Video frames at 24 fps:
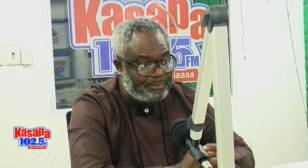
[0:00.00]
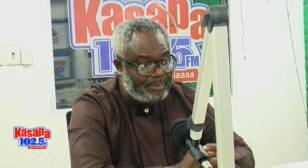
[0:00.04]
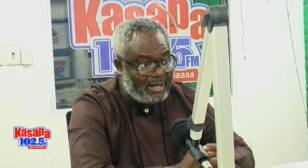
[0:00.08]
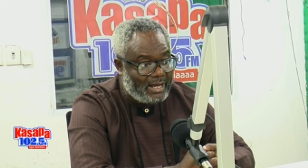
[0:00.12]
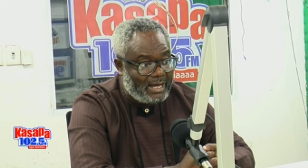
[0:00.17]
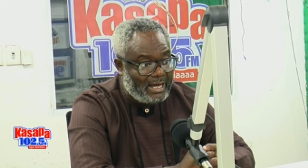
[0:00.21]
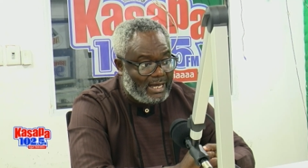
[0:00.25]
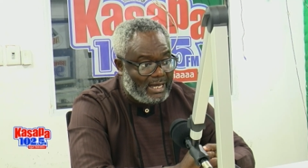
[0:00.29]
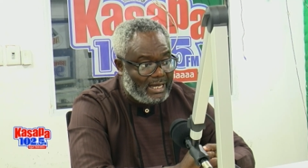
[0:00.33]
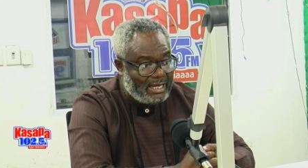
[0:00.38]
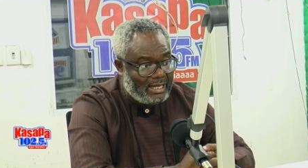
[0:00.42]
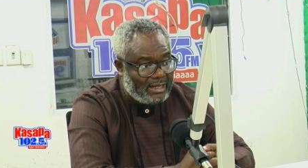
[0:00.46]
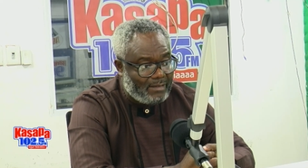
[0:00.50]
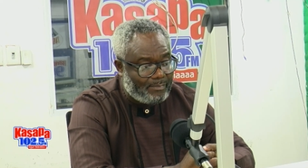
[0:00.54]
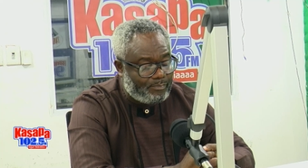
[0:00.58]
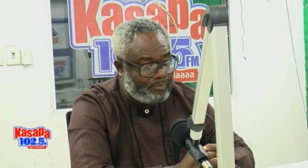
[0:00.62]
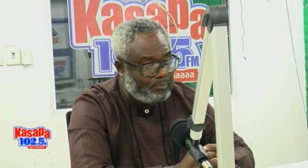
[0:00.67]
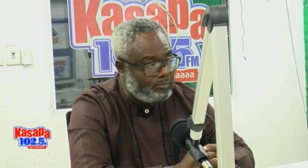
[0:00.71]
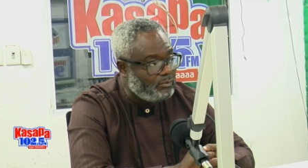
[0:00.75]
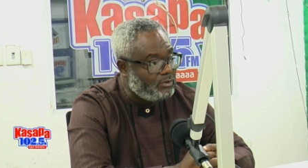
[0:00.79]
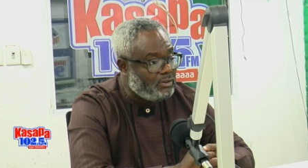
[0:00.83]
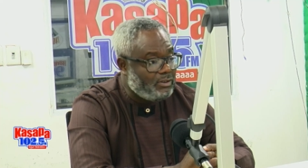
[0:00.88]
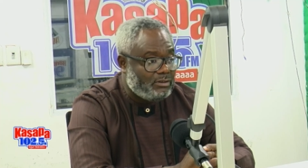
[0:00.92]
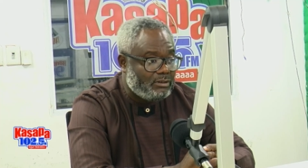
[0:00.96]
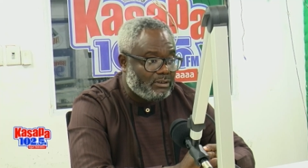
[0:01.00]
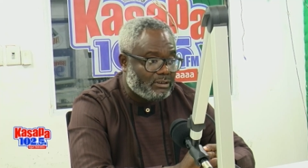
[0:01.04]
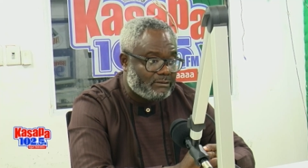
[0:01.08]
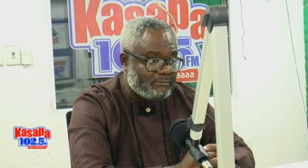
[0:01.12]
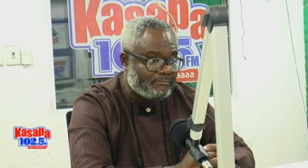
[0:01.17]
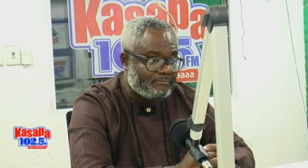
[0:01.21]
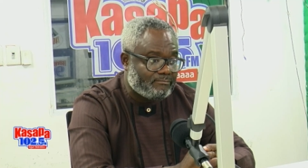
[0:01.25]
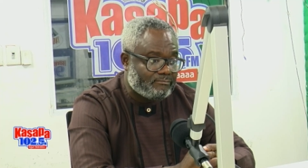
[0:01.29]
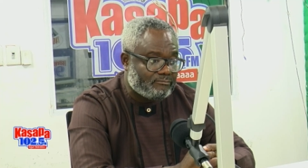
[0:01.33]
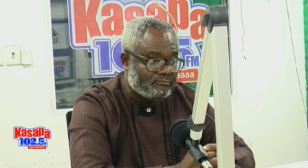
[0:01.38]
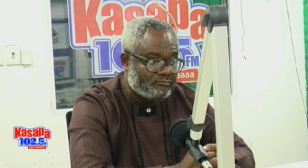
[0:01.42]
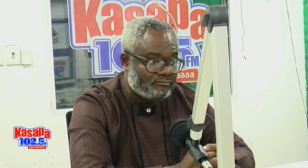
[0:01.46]
Okay,
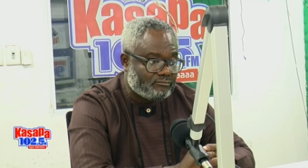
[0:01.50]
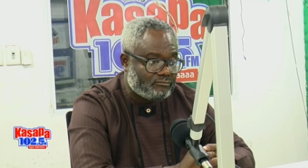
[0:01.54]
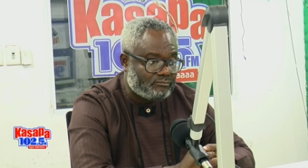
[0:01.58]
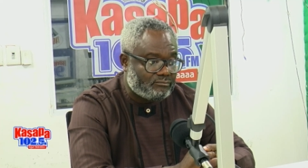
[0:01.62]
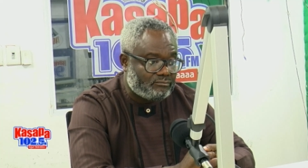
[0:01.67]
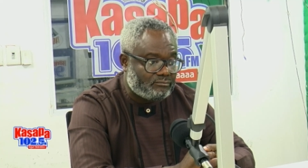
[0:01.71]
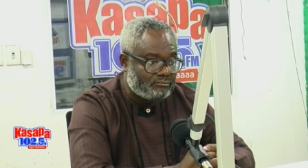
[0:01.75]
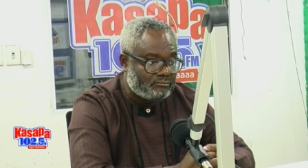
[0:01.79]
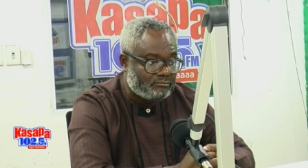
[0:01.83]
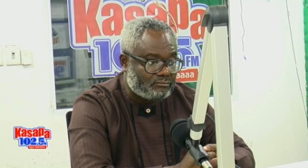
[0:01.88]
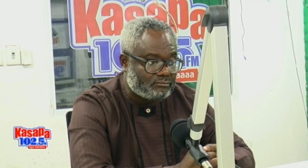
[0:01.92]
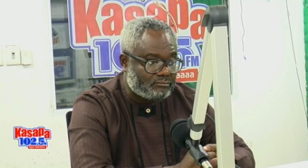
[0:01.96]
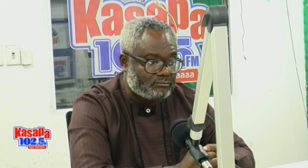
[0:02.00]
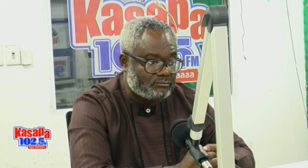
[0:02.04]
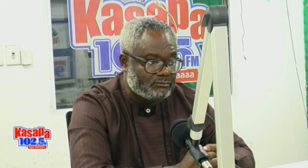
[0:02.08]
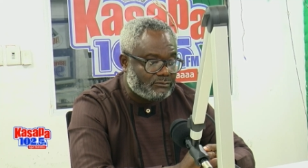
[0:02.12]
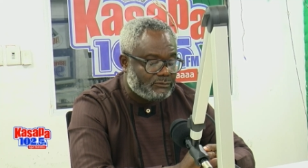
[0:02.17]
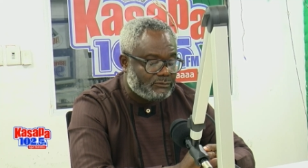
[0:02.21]
Brucha, a question.